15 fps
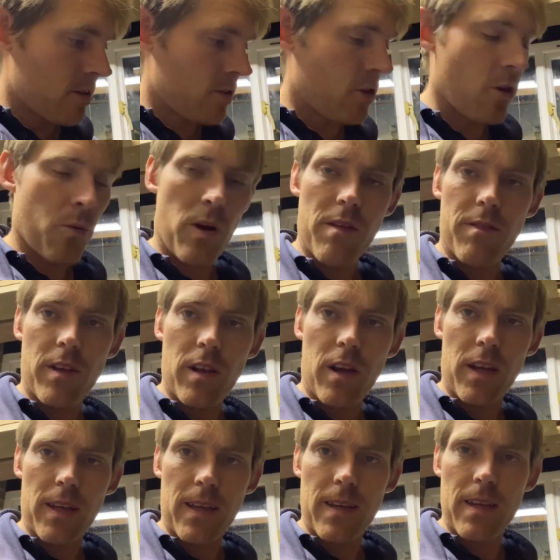do whatever you
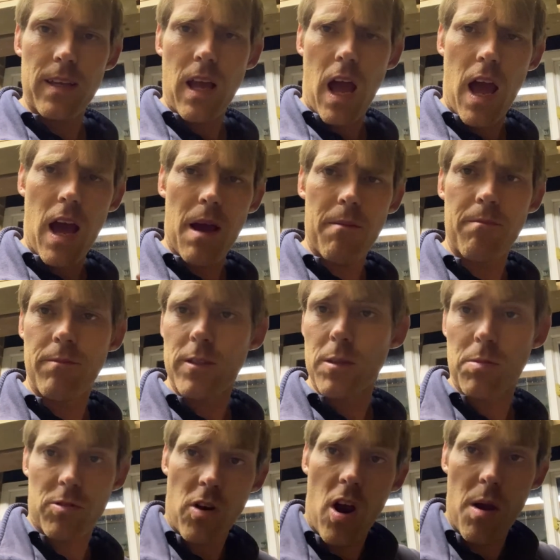like.
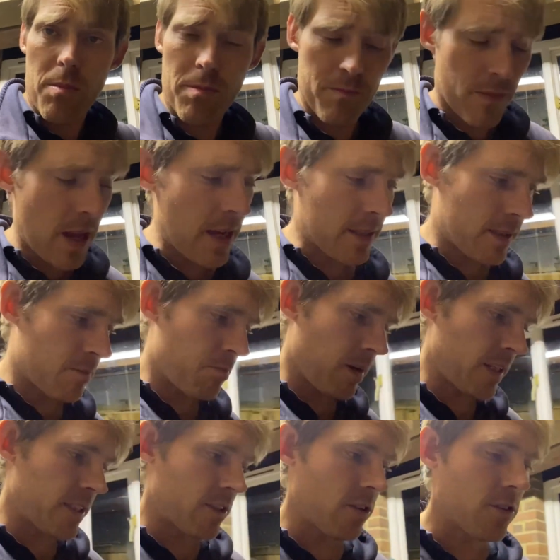Subscribe. Yes,
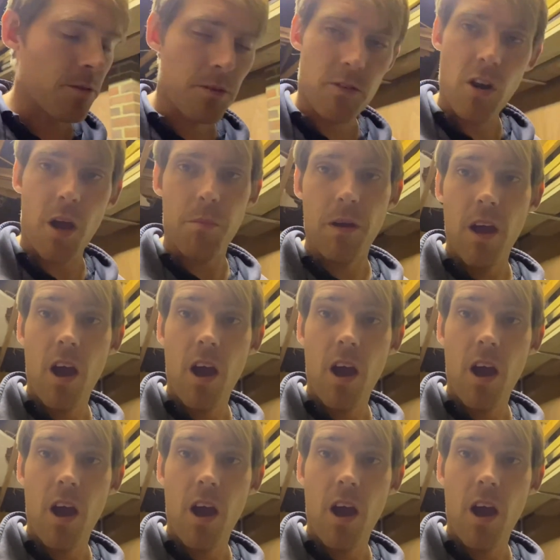please do subscribe.